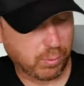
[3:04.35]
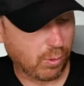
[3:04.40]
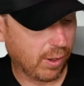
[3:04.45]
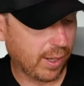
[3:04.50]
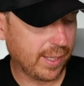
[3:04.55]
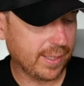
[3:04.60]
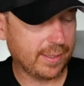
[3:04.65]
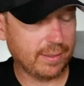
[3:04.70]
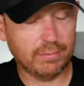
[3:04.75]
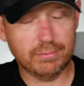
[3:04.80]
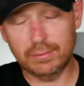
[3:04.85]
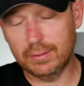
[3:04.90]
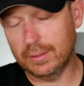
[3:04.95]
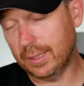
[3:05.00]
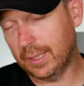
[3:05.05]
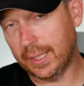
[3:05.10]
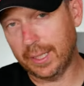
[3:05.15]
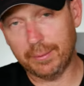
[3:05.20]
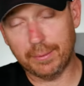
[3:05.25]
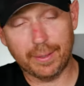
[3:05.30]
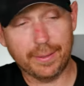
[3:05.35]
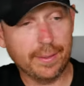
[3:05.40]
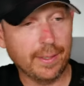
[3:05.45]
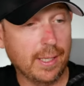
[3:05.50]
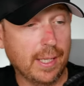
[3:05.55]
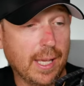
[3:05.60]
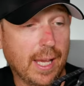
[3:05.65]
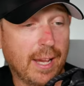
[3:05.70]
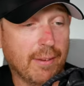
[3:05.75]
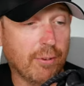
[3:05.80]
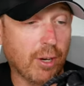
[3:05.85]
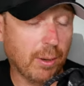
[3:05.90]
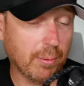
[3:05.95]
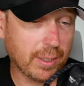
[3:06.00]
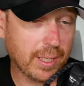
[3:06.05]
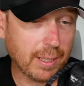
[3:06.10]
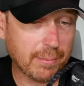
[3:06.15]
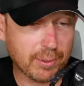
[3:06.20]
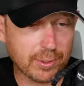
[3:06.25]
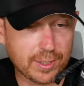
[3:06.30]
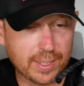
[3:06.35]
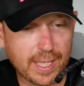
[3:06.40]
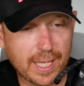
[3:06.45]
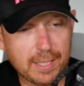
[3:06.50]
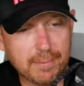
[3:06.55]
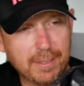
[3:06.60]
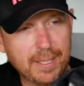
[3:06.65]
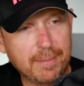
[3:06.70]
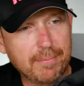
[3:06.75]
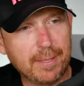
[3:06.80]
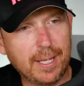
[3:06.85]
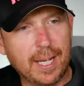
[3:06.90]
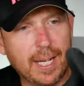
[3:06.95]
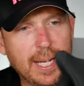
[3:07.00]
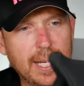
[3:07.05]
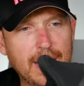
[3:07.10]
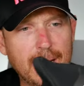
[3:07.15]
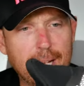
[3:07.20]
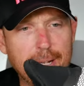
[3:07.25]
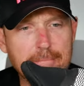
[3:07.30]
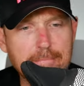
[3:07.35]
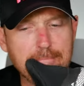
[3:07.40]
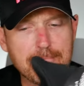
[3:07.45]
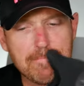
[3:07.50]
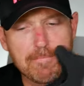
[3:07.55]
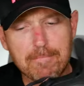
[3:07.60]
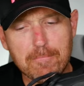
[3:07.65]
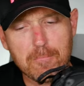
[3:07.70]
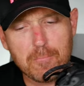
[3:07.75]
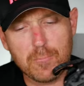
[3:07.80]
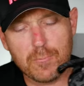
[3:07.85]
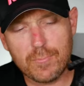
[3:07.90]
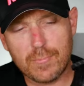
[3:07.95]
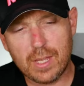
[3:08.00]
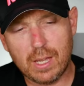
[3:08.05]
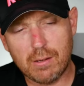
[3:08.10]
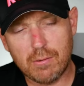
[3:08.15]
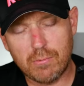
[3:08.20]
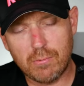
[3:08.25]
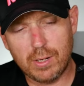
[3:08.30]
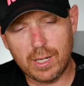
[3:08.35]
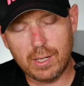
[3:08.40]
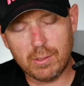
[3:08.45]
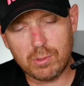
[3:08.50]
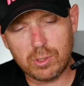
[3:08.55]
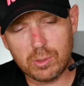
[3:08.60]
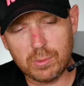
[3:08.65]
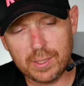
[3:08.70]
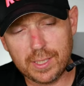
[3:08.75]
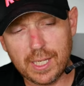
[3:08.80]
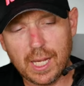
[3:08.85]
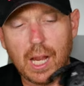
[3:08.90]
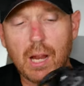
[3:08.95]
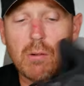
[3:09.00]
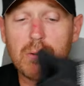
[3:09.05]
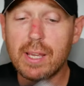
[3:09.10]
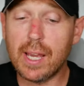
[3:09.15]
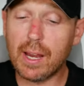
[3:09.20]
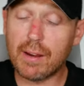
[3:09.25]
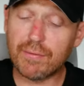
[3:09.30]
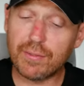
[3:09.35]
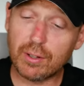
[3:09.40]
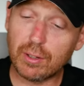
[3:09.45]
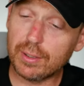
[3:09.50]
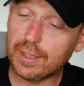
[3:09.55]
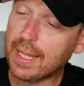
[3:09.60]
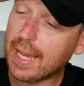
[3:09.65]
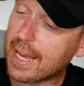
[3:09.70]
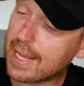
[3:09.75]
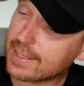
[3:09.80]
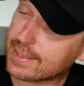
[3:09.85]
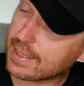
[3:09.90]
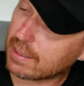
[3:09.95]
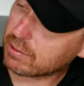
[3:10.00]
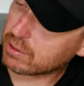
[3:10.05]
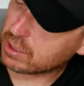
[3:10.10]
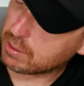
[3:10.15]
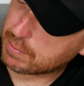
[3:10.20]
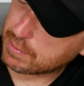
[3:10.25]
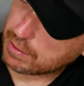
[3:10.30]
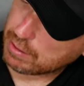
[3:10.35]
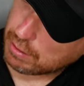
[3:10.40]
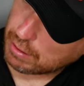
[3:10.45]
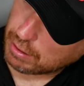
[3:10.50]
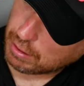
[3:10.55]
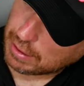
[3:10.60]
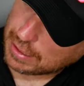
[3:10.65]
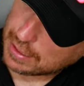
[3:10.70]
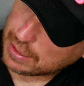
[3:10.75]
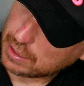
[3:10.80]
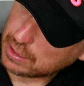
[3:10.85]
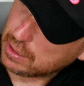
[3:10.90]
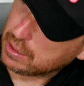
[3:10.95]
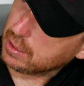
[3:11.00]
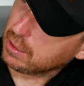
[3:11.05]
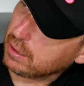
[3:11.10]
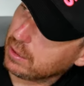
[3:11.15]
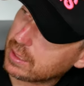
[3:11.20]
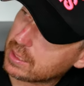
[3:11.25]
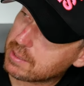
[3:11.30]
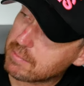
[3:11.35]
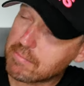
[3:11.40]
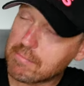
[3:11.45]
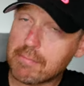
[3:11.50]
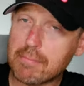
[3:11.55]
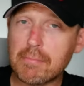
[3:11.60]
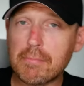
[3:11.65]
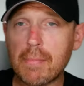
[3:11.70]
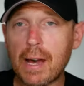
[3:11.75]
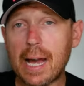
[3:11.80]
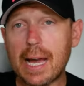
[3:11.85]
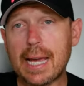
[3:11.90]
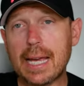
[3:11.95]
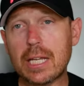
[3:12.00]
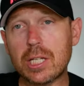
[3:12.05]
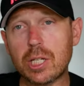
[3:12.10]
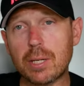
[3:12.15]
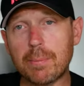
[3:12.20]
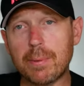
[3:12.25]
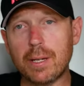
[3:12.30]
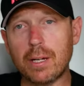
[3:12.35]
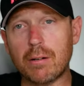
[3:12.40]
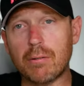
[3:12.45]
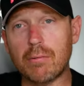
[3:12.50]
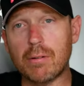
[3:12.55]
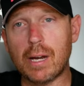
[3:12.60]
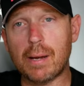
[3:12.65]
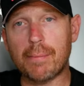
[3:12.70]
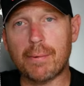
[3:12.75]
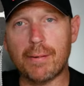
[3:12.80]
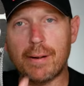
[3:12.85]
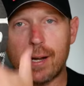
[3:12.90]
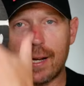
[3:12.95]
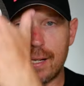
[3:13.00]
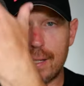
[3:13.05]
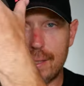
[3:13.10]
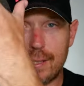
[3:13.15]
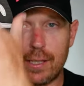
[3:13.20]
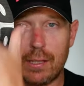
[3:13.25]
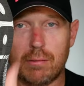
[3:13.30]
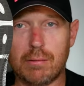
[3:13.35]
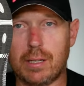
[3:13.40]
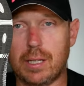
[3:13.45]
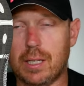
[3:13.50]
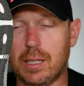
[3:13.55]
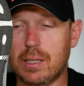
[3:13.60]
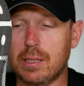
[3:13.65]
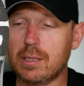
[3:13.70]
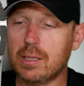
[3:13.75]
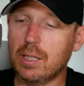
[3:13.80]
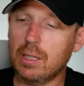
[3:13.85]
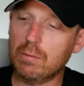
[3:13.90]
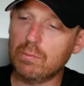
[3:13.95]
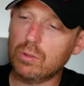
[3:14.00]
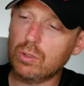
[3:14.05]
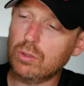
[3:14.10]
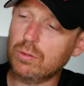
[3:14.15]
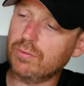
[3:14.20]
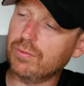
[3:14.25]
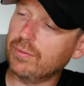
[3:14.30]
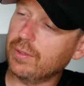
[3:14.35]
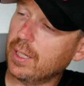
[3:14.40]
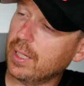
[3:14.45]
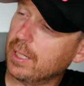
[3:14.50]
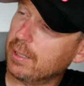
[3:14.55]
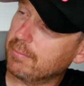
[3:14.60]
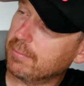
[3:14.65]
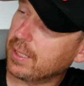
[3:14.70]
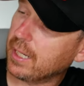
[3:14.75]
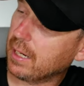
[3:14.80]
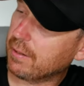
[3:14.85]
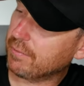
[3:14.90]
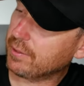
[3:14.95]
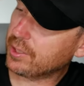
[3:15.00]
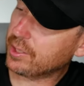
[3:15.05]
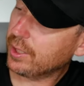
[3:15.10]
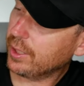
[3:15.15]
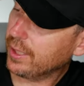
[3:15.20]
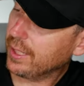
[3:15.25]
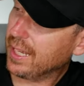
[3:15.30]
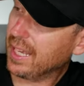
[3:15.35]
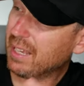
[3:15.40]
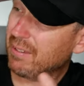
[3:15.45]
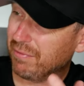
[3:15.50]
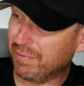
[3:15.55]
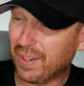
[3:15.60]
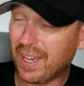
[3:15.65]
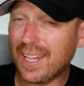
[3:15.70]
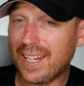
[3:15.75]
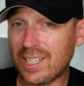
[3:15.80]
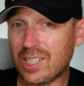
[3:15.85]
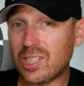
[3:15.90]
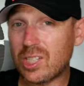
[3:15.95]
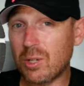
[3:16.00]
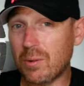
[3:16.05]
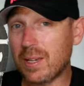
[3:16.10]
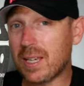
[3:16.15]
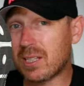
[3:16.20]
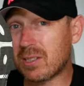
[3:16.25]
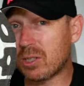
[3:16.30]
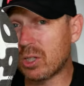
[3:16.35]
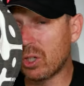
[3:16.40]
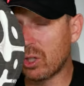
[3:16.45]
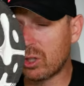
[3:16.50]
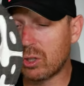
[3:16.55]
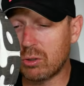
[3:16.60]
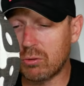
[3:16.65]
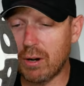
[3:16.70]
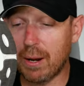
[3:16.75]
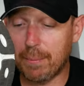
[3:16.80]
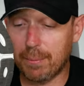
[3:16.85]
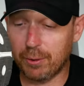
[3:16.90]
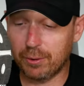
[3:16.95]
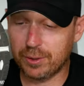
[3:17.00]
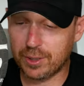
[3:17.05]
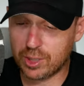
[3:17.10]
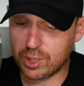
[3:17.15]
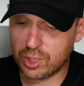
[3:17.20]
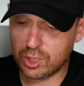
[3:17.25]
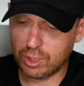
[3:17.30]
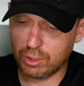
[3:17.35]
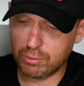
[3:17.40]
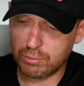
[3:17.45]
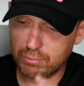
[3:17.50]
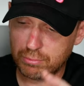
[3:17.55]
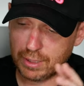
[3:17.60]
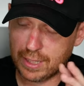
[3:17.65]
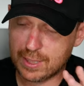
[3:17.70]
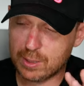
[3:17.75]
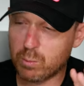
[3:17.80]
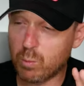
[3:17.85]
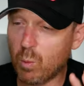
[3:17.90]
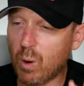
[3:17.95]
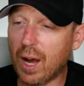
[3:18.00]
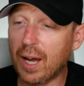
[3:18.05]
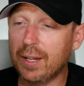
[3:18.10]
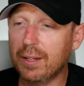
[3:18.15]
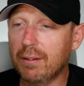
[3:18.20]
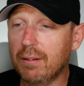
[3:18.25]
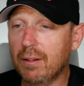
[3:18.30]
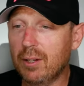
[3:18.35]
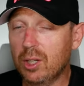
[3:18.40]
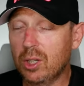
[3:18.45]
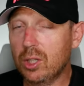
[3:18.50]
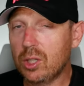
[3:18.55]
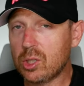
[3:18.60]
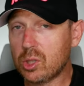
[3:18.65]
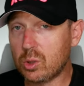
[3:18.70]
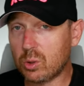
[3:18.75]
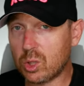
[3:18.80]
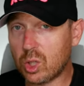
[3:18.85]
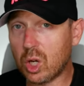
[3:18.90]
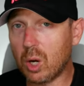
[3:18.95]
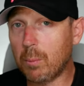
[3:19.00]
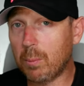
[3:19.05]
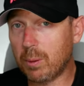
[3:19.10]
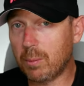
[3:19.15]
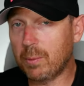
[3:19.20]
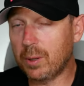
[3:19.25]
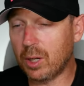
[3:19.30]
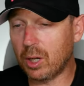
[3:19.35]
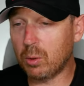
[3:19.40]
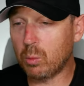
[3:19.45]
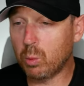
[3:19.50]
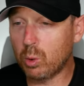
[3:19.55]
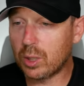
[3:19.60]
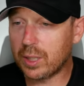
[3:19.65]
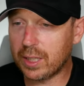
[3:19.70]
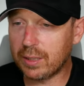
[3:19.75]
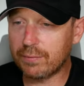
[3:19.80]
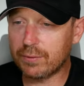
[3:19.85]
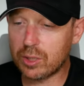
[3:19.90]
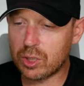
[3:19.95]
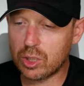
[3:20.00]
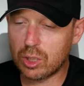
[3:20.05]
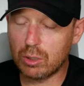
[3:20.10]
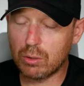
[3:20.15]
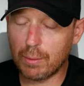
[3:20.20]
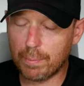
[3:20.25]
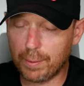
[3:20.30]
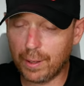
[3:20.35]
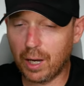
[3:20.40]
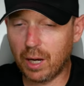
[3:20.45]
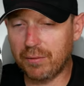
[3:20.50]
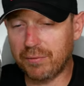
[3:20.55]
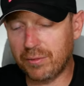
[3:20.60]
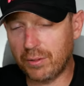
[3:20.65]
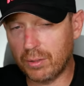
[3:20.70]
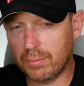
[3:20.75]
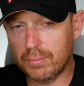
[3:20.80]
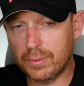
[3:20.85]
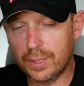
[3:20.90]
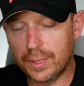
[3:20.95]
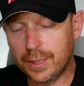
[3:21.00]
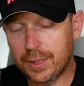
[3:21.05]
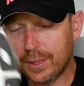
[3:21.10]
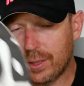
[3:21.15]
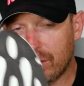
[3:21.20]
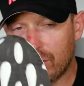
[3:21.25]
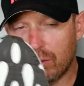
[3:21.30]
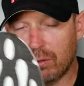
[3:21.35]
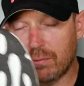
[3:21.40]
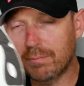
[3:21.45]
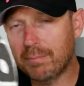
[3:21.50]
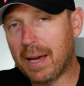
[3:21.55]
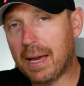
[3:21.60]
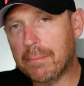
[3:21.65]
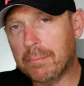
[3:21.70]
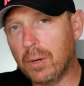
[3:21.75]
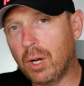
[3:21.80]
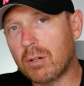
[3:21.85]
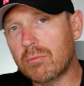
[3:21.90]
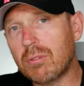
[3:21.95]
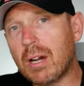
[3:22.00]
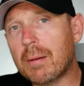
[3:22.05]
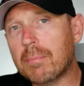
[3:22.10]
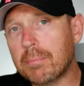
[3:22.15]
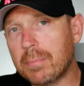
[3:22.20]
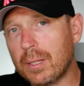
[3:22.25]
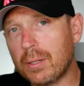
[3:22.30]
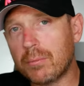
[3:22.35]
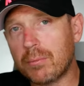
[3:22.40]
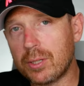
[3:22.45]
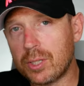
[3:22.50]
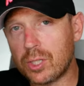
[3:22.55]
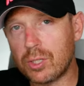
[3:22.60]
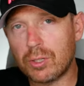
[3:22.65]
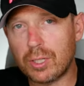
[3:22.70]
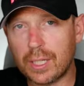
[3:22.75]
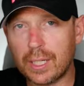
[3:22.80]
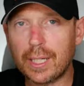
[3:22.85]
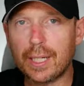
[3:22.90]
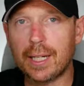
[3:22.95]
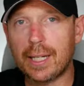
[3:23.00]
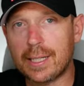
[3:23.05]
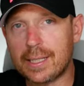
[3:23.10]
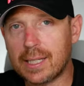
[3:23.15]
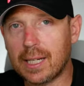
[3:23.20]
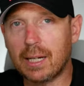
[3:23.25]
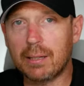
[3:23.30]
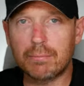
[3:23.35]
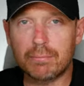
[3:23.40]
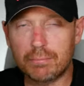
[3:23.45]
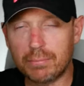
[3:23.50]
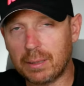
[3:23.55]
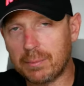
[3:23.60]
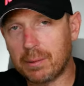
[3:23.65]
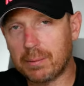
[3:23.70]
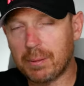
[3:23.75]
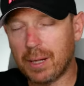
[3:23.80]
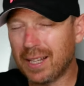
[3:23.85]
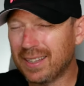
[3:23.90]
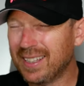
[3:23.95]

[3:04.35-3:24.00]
Why is, anyway, right, we'll come on to that in a minute. Um, what else do we say? Oh yeah, I forgot the outsole. So we've got like this major bit of rubber outsole here in terms of um, coverage. In fairness to it, it's good grip on this shoe. That's one sort of compliment I would give the shoe, apart from sort of Map My Run bit, which you can connect up, blah, blah, blah.